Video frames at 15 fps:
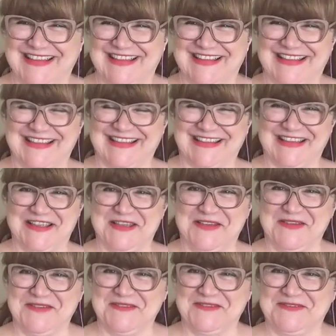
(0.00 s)

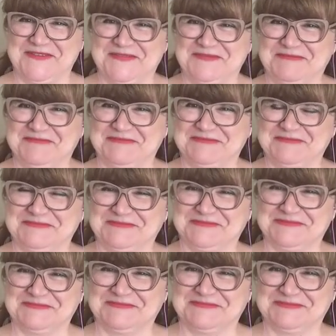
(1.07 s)

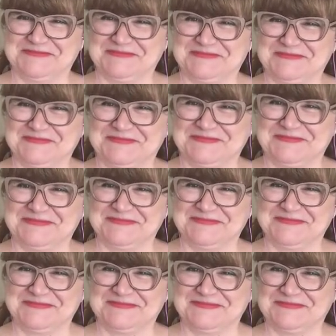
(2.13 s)

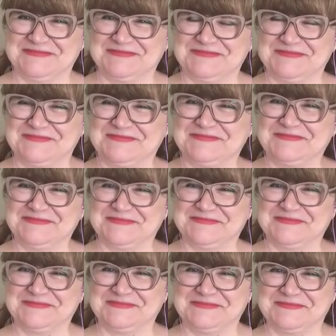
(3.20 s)

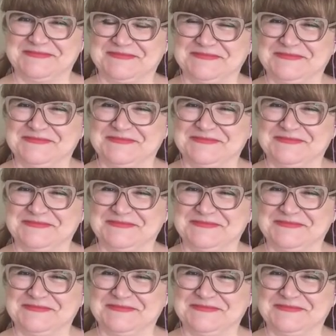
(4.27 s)
This person isn't speaking.